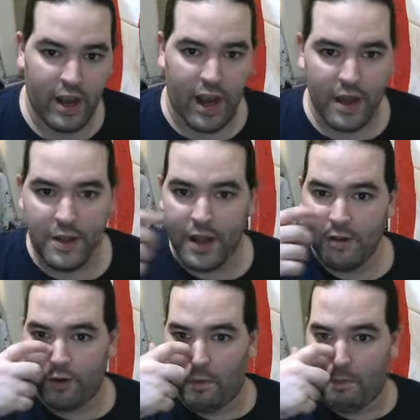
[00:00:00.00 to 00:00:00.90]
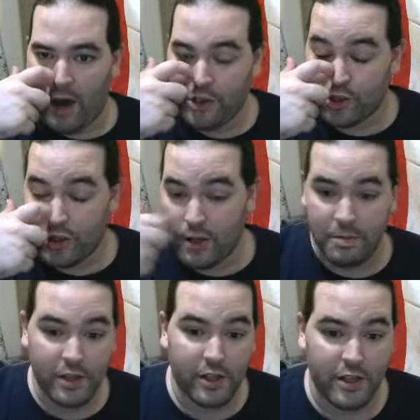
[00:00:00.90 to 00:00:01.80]
And then Ramattra
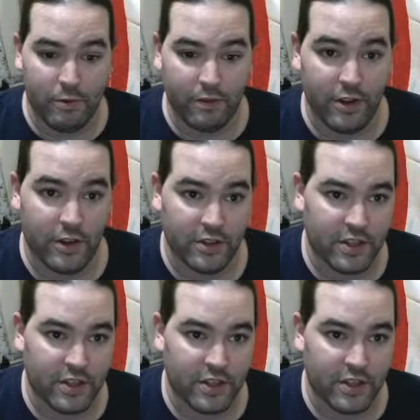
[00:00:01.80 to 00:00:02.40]
ability reveals.